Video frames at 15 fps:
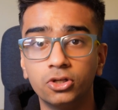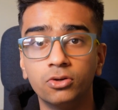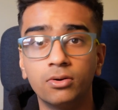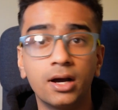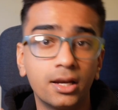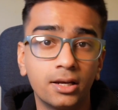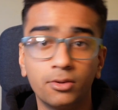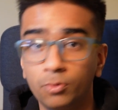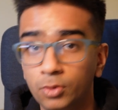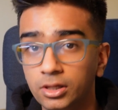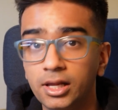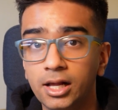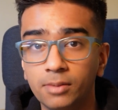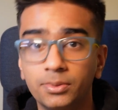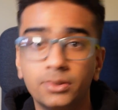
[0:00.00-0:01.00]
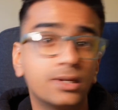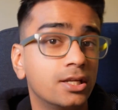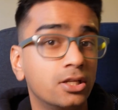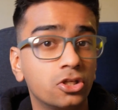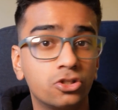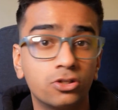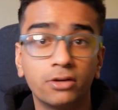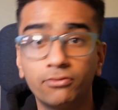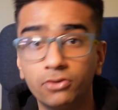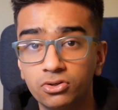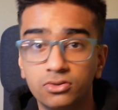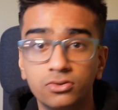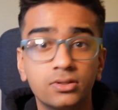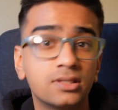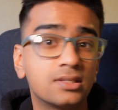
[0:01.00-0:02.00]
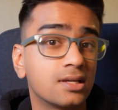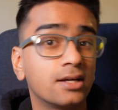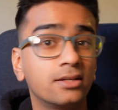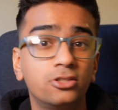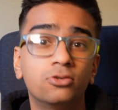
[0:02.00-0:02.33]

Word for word: do, and it will help you in industry if you do decide